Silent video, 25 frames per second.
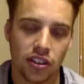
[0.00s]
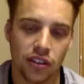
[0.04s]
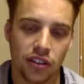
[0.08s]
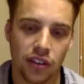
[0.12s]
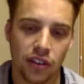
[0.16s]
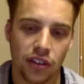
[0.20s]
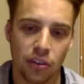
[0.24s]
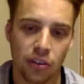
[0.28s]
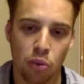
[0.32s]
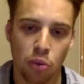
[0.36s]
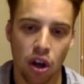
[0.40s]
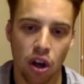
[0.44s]
if
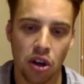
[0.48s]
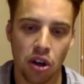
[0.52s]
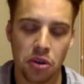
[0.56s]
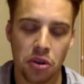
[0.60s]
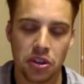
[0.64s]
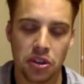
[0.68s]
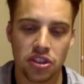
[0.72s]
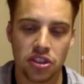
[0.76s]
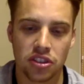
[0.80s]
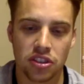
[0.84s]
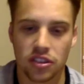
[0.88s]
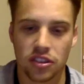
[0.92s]
you had one
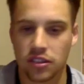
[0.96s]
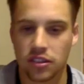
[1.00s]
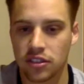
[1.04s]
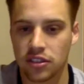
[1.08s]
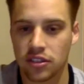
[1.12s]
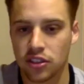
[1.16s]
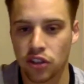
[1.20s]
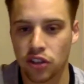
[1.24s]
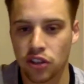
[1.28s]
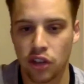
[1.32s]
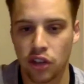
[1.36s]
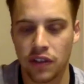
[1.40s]
question
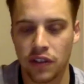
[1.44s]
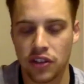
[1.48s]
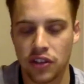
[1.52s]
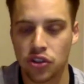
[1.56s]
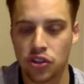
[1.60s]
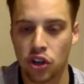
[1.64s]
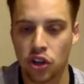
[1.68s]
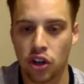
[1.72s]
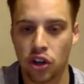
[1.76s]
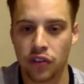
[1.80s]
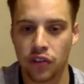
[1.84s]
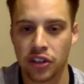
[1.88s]
to, question
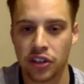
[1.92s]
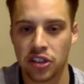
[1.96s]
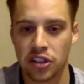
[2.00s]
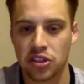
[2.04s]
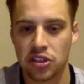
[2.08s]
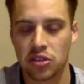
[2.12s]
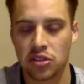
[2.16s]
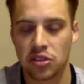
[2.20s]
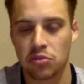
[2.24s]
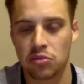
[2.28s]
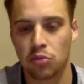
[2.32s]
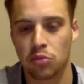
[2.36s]
to
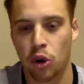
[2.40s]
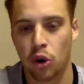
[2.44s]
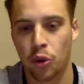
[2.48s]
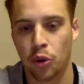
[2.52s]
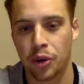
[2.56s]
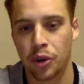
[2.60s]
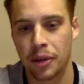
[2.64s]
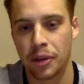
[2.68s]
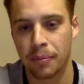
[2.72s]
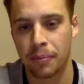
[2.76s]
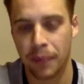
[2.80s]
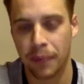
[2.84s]
ask, what
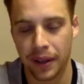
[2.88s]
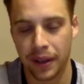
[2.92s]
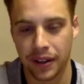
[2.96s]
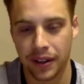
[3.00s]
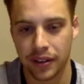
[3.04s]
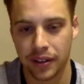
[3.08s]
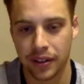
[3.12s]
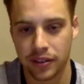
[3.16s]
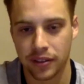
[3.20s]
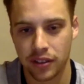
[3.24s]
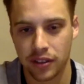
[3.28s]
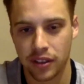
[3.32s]
would it
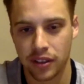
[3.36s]
be?